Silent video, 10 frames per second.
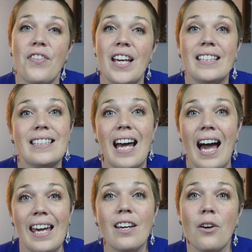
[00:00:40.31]
things that
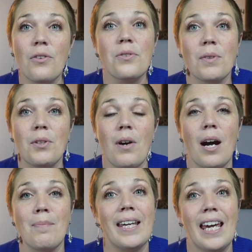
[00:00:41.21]
I go through
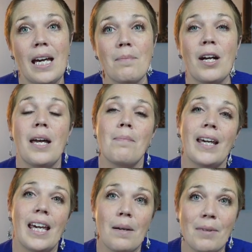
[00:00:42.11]
on my camera and my
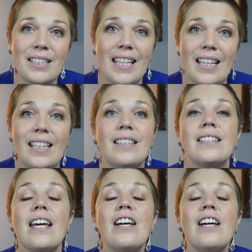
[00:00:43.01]
camera settings